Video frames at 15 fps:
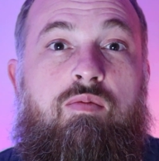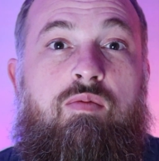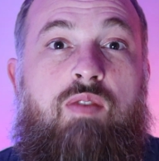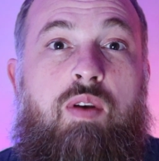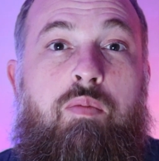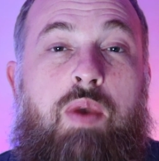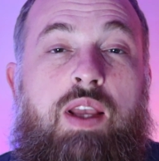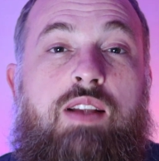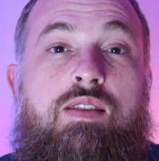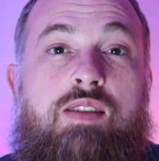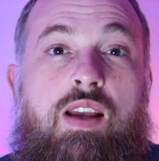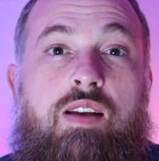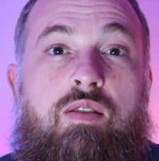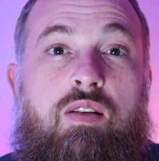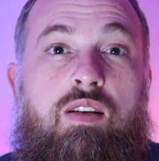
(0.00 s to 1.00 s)
and make it
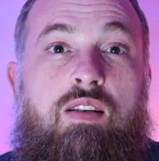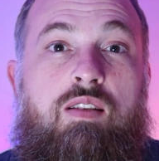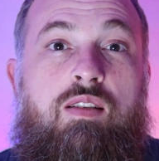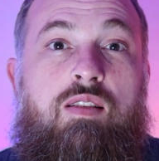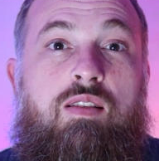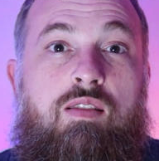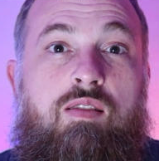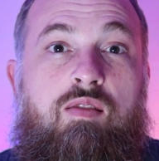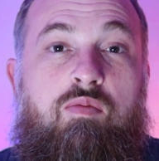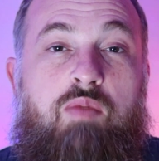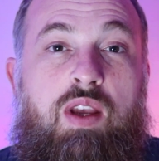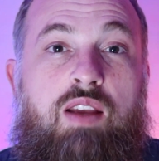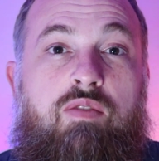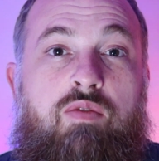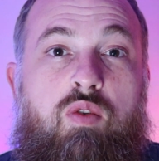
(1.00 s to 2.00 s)
sacred.
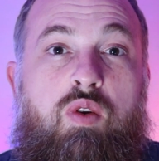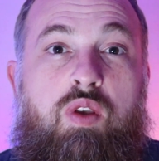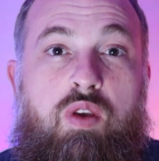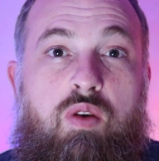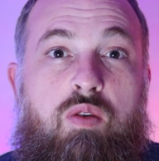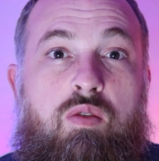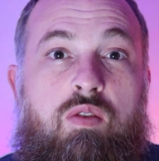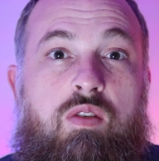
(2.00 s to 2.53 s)
Make it for you.